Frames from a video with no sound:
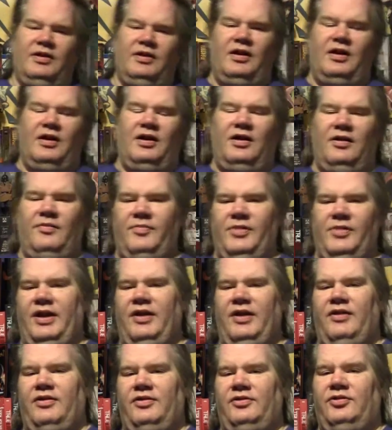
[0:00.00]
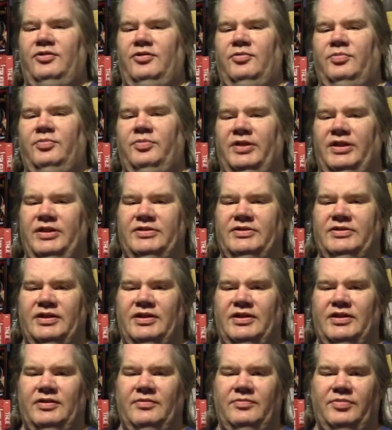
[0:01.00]
But Aaron Yu plays
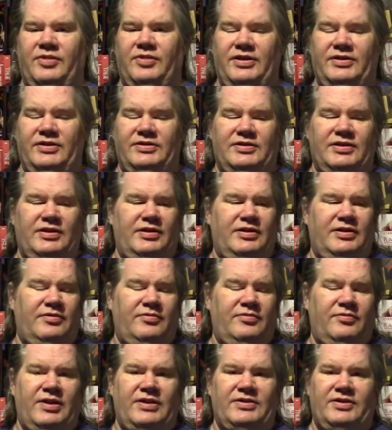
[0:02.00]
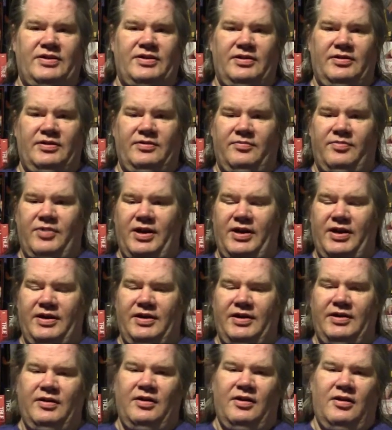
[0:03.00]
the resident
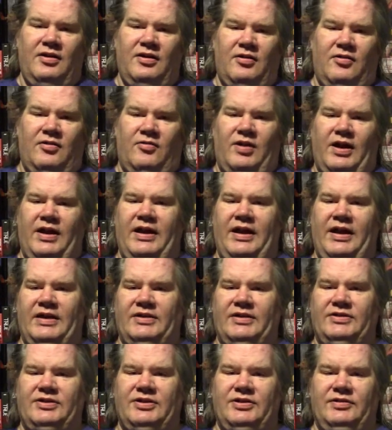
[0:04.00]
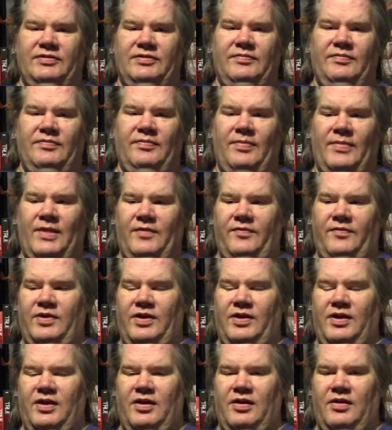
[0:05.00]
pothead. Ryan Hansen
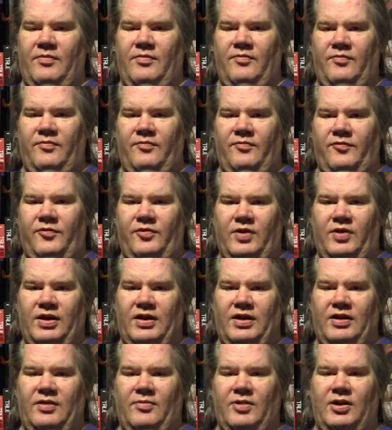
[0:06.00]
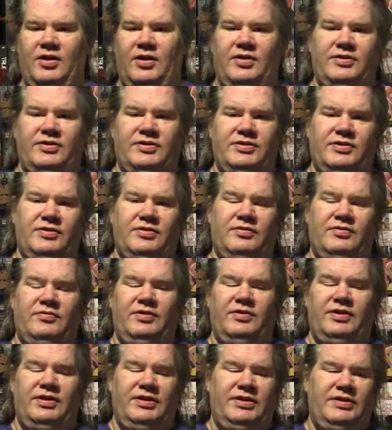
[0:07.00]
from Veronica Mars
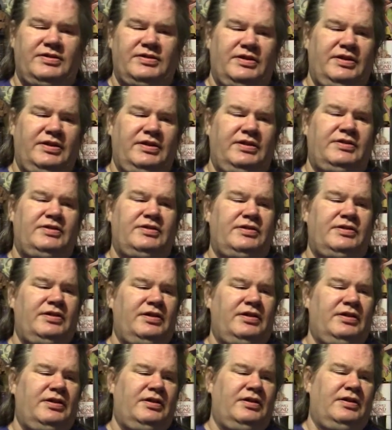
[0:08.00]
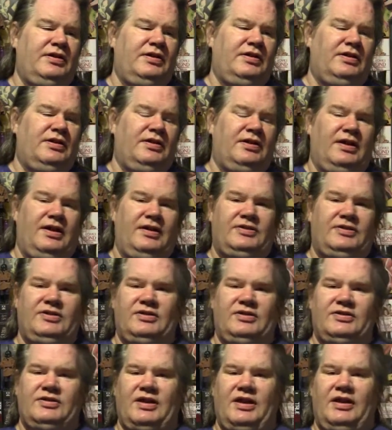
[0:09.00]
is in this. It's
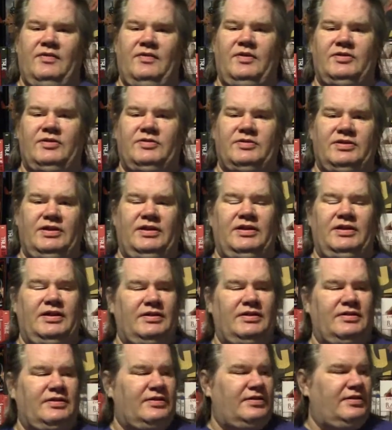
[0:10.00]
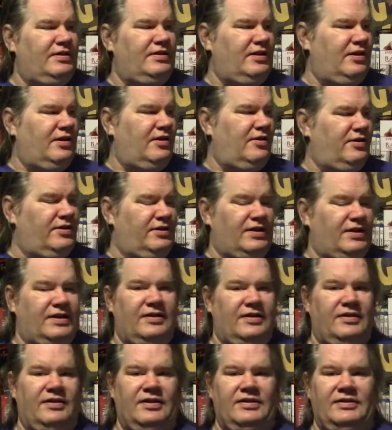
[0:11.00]
just kind of interesting that, you know, a
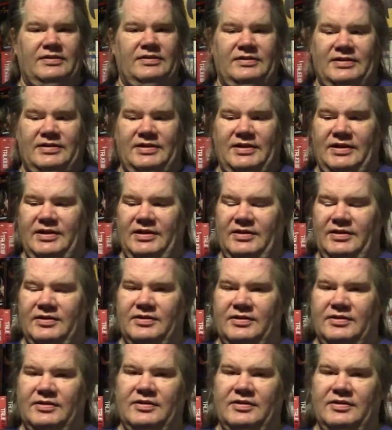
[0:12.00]
lot of the teen,